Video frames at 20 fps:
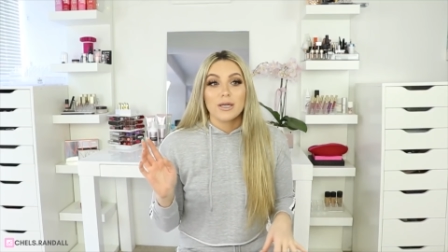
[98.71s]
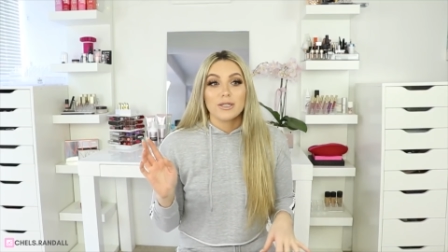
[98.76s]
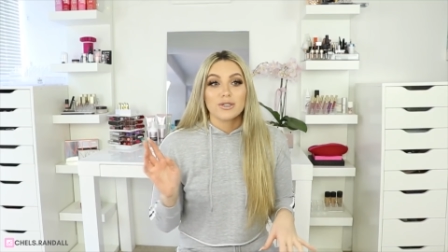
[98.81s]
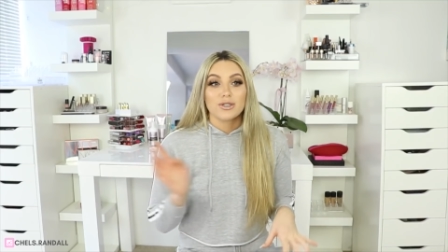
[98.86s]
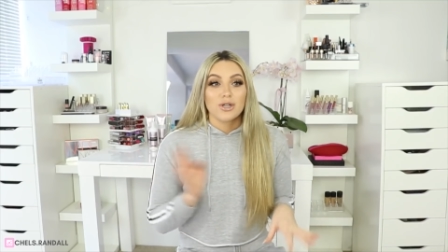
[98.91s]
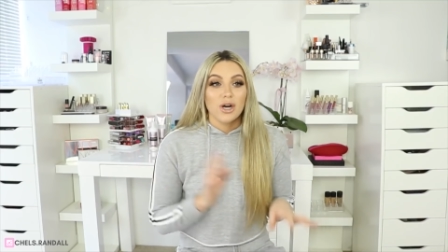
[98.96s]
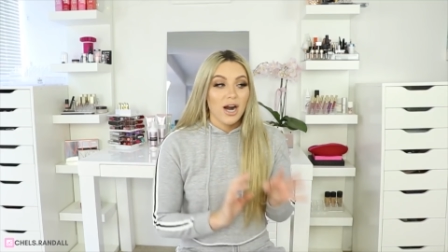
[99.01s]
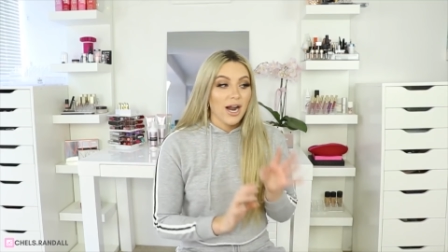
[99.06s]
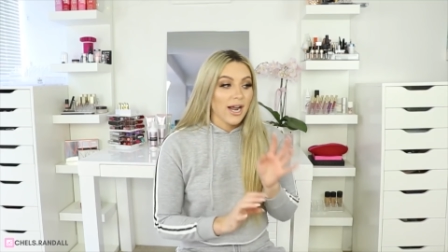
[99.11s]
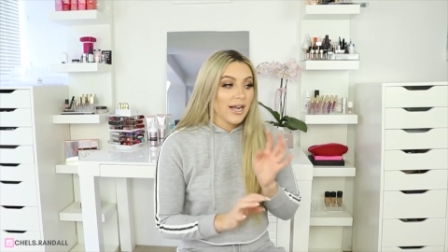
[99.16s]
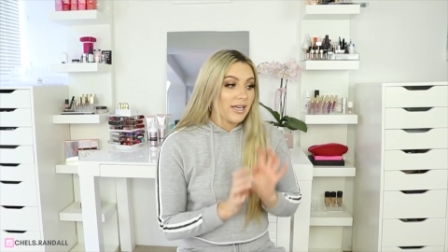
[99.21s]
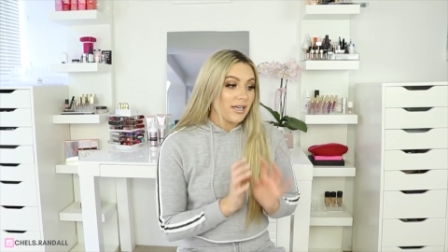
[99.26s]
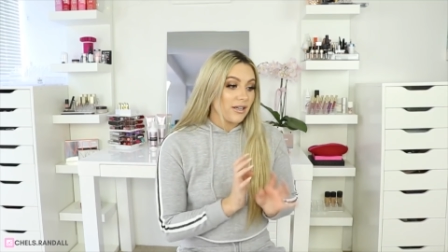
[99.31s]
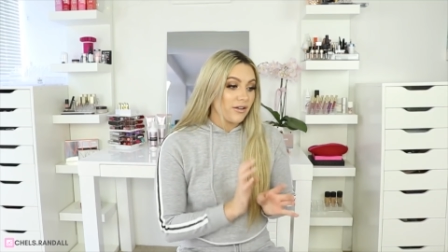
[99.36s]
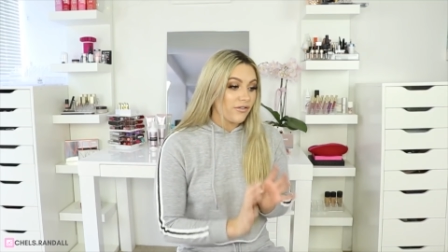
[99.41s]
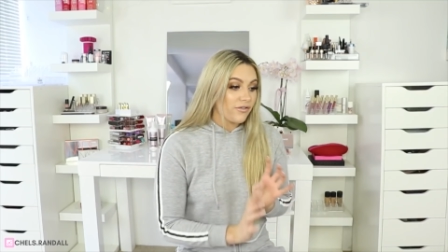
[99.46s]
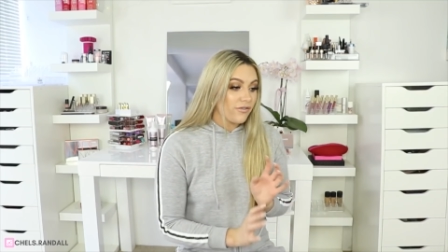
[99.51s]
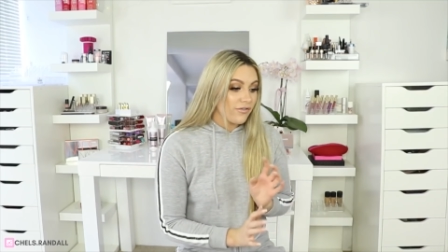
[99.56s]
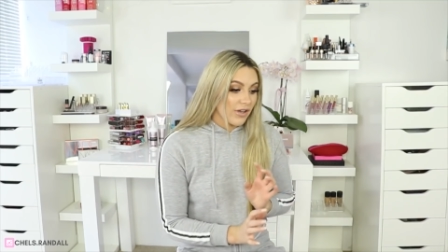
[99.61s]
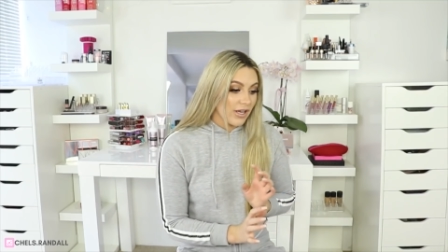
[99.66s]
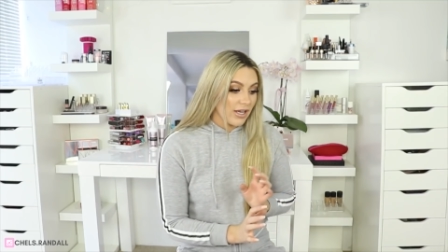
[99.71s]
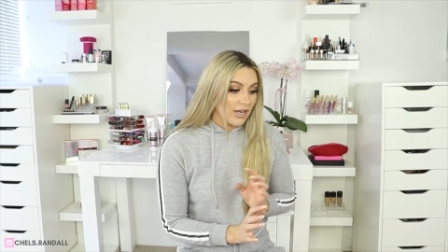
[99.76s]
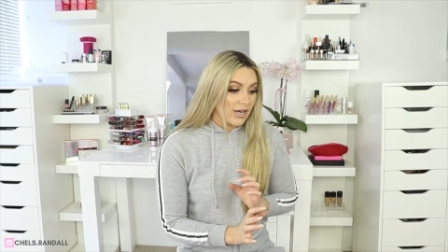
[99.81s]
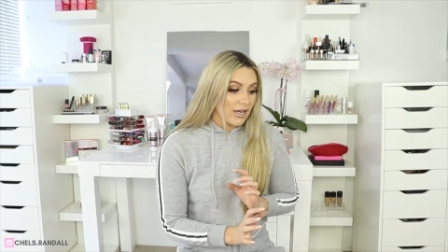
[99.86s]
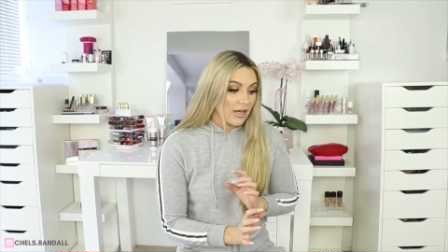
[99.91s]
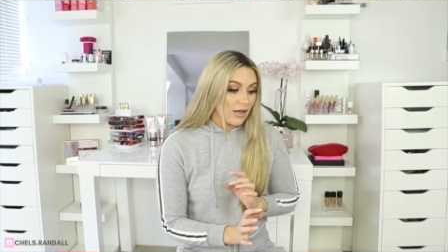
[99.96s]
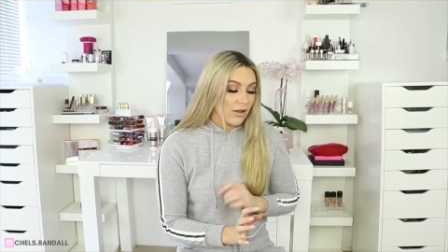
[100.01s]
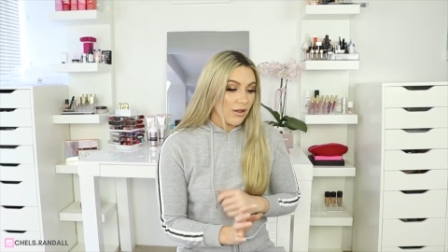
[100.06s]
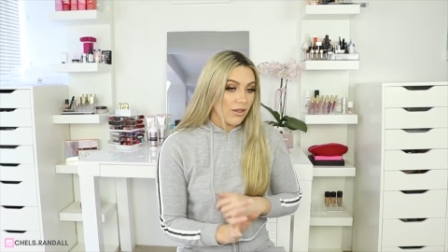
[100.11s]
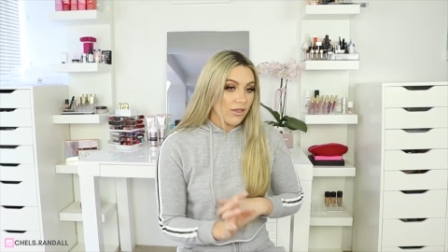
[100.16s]
trying to fit
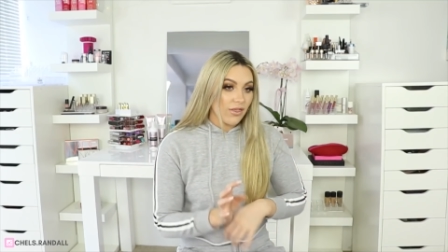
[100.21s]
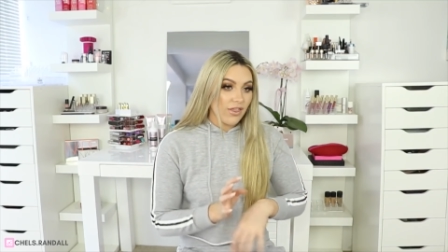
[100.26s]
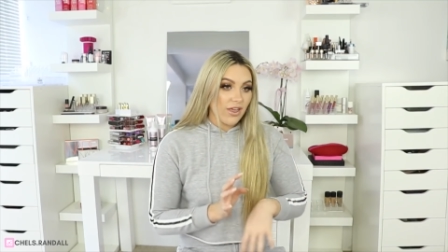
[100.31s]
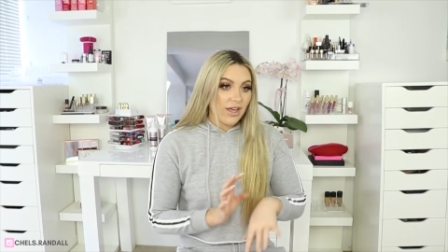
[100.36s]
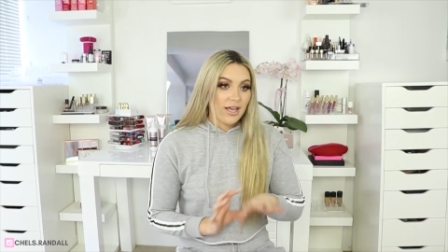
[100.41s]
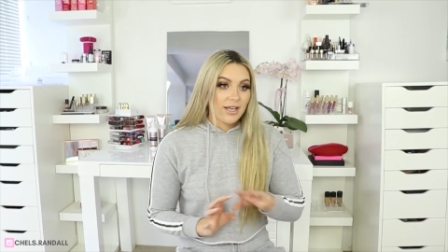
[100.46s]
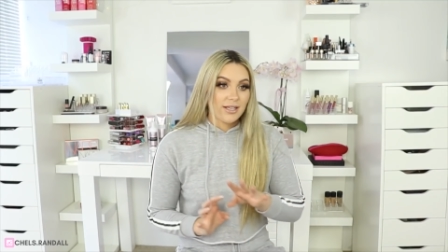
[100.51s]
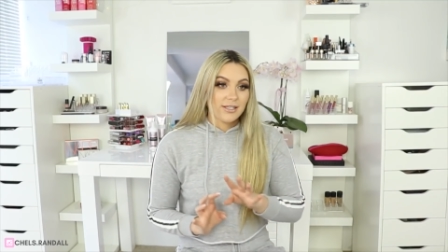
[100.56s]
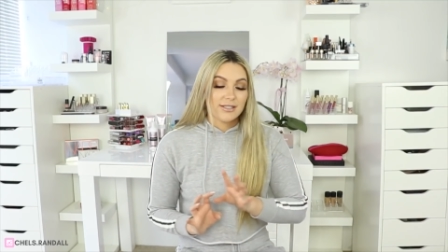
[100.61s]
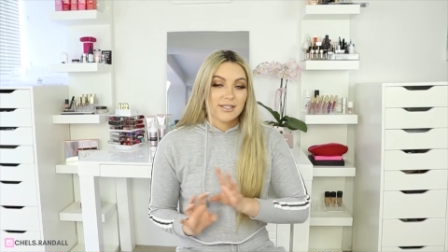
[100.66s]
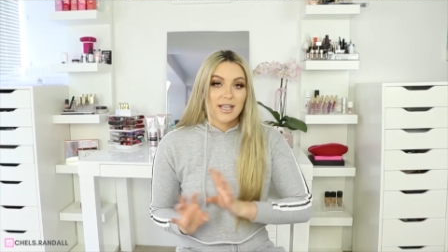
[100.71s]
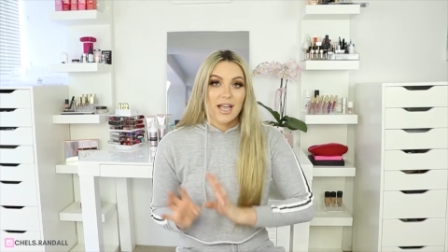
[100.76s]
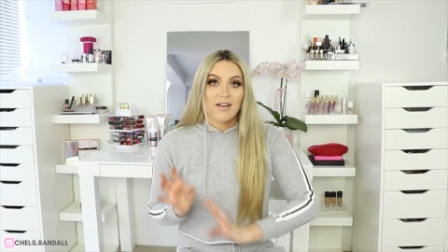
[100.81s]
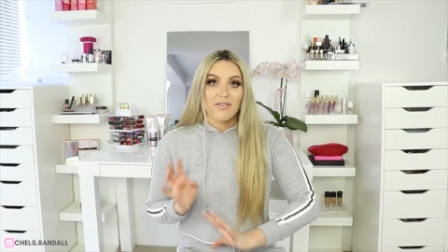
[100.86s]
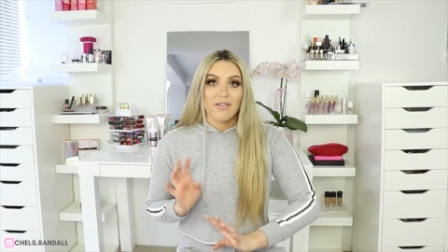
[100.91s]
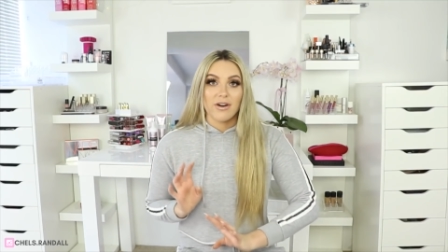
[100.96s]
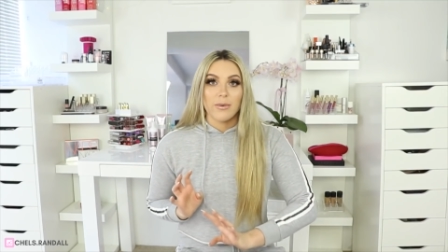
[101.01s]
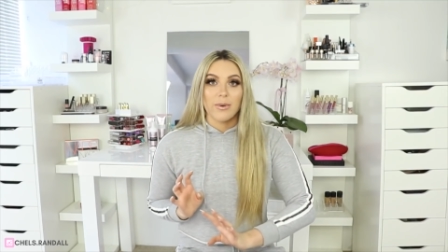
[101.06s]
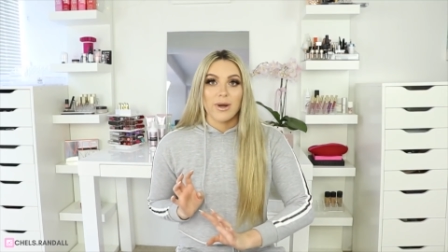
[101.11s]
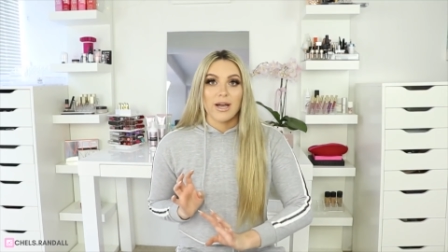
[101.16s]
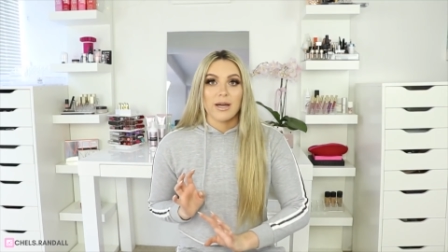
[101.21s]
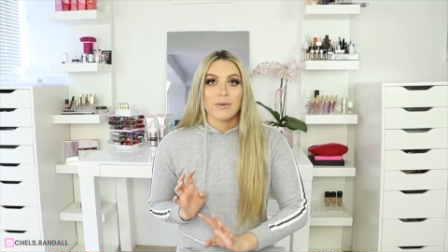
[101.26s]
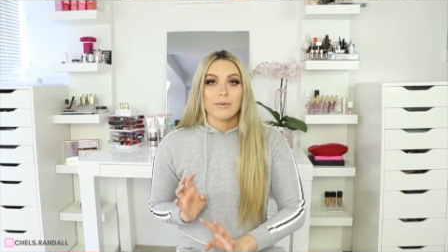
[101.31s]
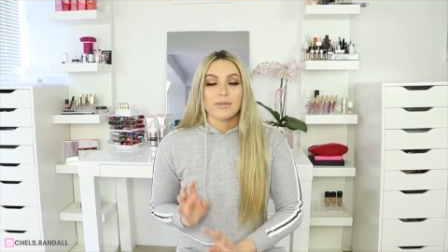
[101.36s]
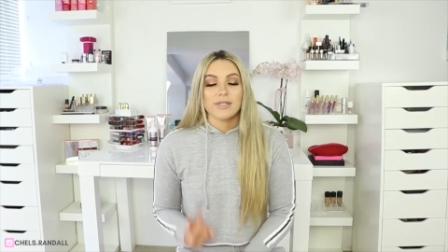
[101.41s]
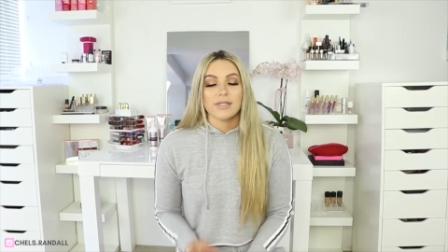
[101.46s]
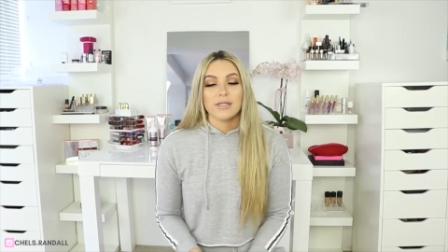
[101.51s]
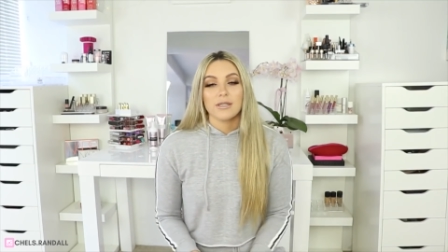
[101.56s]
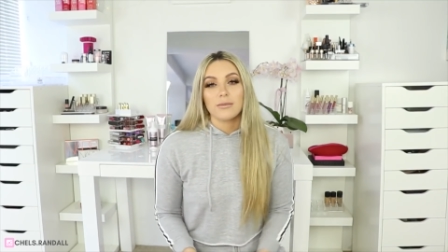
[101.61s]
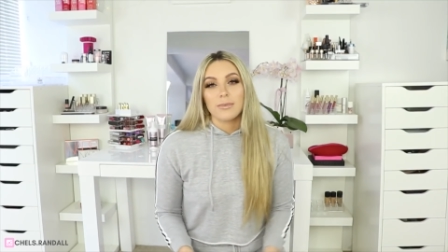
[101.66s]
things everywhere
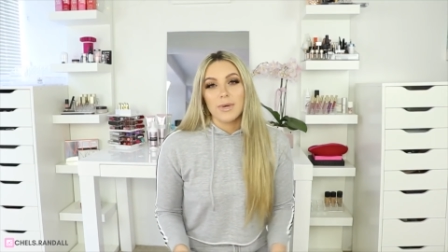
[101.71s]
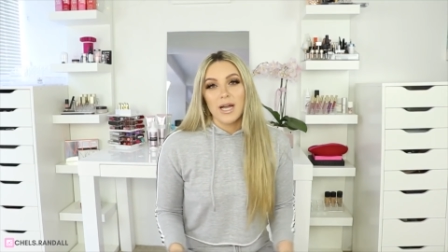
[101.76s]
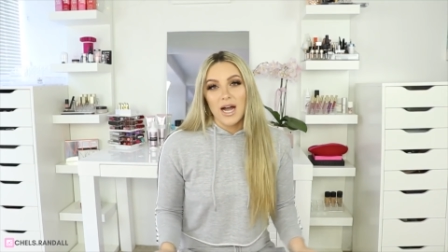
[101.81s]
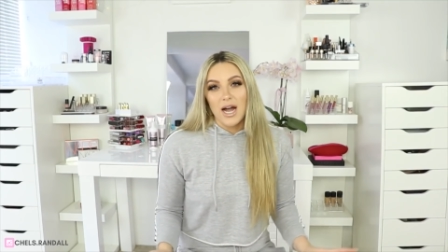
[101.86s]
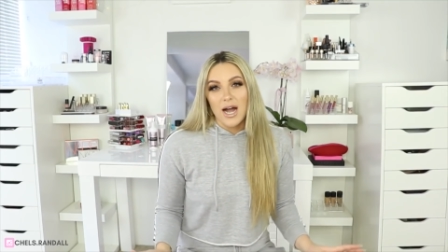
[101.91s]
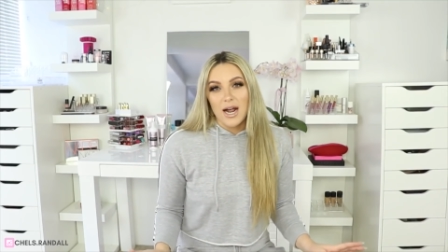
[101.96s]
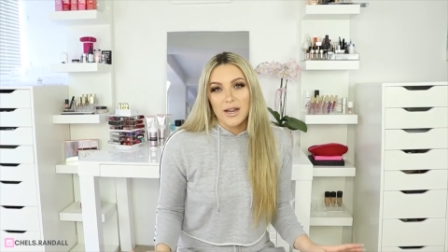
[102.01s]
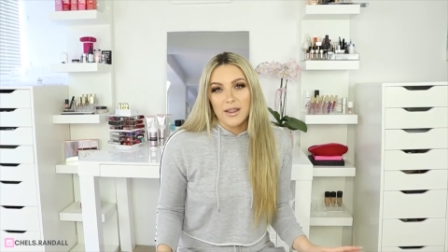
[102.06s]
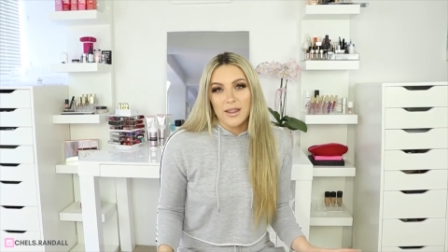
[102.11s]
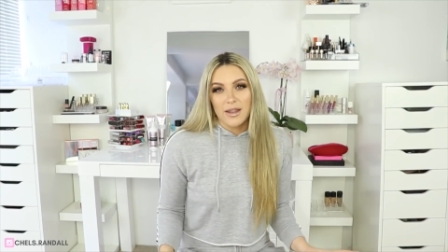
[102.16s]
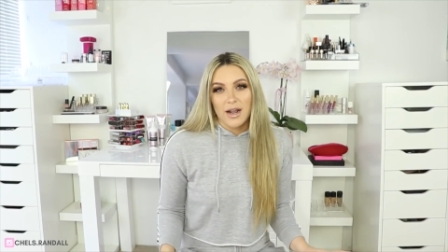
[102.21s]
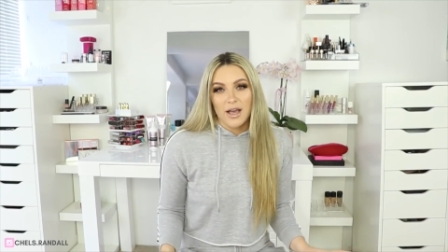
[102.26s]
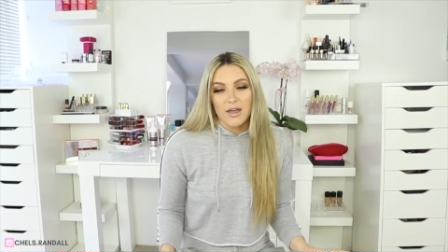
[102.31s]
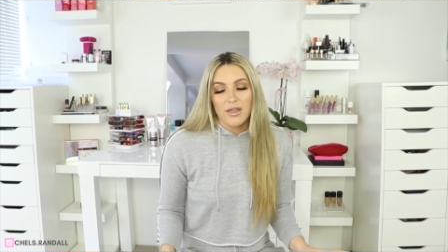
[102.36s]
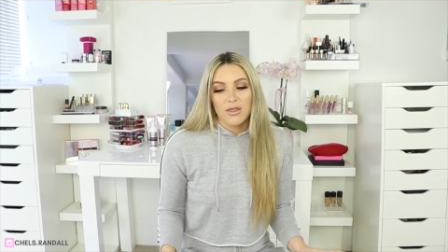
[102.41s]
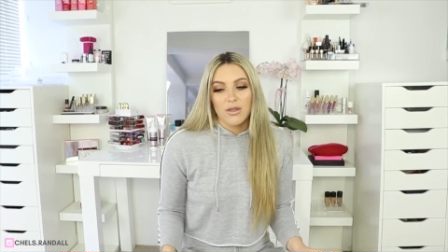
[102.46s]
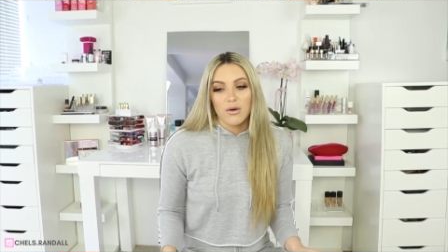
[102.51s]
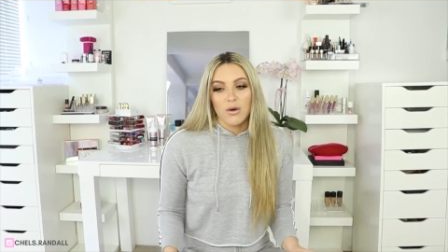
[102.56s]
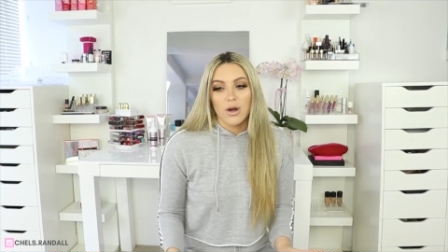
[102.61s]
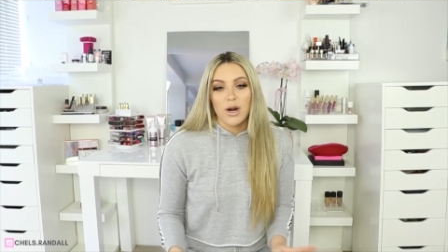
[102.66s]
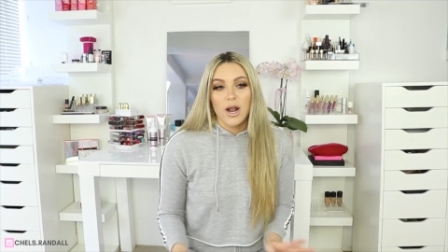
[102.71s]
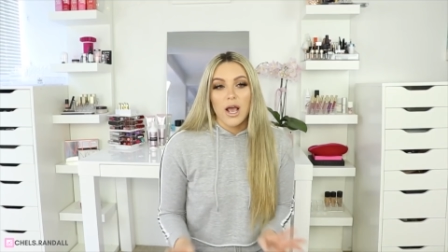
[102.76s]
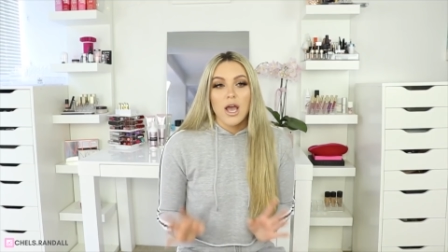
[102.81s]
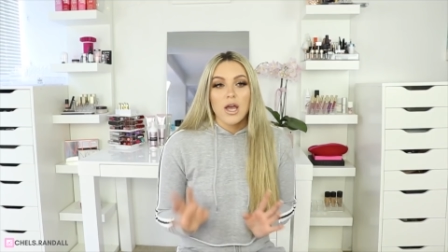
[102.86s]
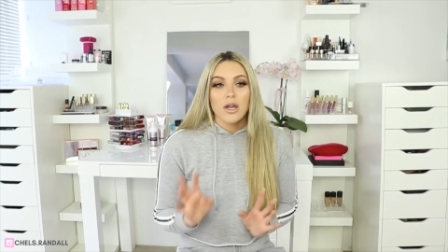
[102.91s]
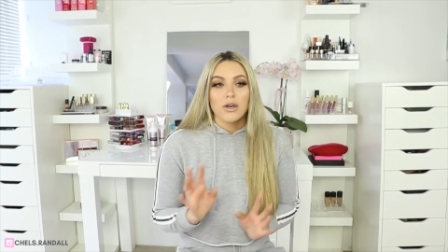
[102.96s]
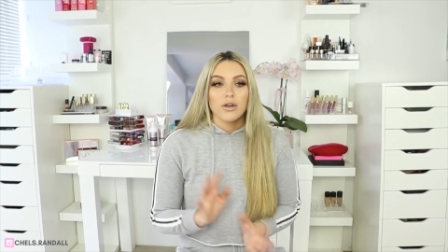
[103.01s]
was a little bit harder than I thought.